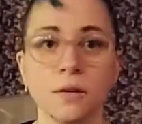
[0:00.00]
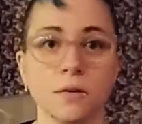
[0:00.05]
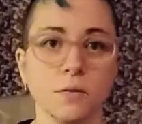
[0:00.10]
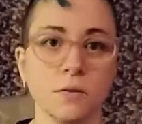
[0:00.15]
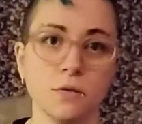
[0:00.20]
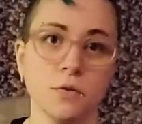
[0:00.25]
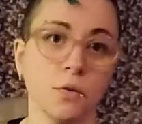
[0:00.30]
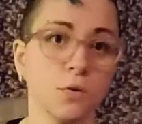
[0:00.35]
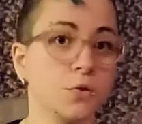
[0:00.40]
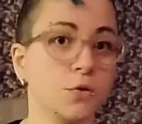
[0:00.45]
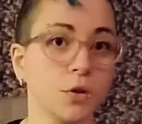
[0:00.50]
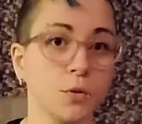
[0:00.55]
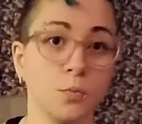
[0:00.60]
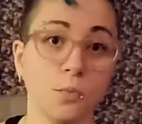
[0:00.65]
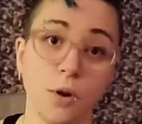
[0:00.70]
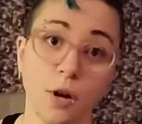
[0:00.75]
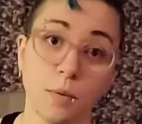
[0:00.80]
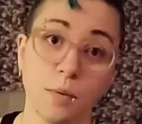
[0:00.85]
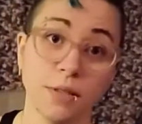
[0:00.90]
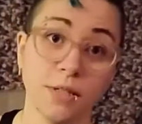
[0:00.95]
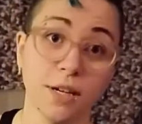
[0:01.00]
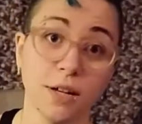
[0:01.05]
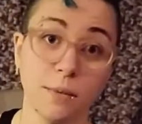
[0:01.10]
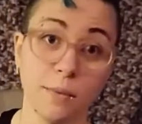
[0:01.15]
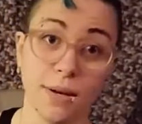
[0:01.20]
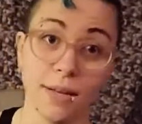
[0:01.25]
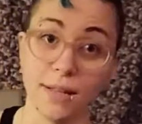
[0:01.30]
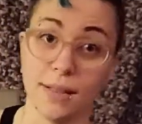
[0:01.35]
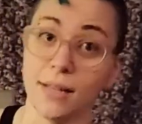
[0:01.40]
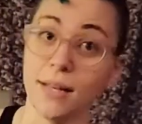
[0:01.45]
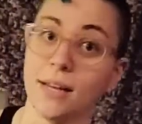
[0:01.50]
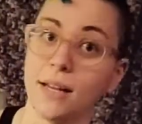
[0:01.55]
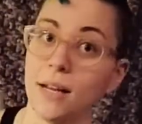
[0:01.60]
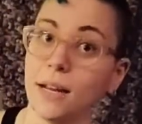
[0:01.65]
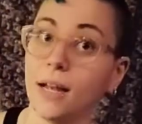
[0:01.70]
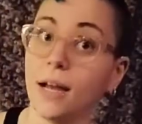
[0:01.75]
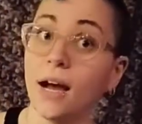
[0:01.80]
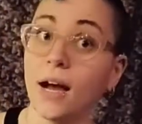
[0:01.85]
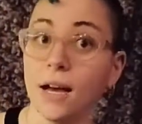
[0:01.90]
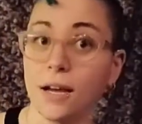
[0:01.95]
So as you can probably tell by the
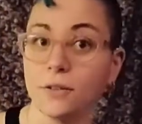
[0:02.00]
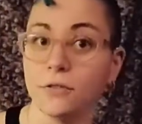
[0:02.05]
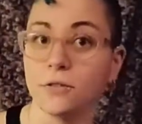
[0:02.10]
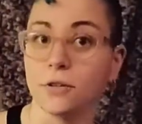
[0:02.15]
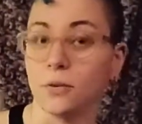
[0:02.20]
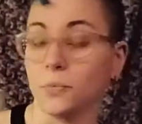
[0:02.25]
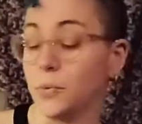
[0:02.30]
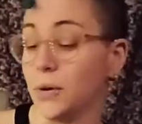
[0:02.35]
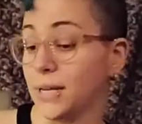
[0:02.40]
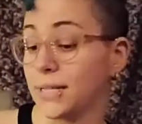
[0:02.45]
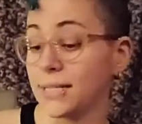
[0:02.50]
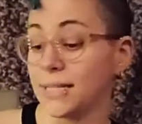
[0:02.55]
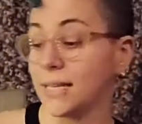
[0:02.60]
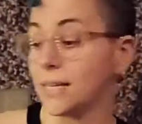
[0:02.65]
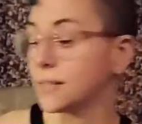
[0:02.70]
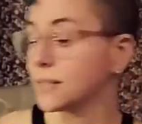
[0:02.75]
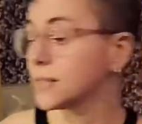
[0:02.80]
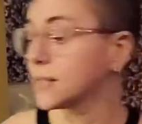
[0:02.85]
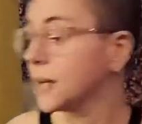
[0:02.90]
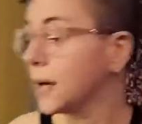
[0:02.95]
lighting, I took a break to eat.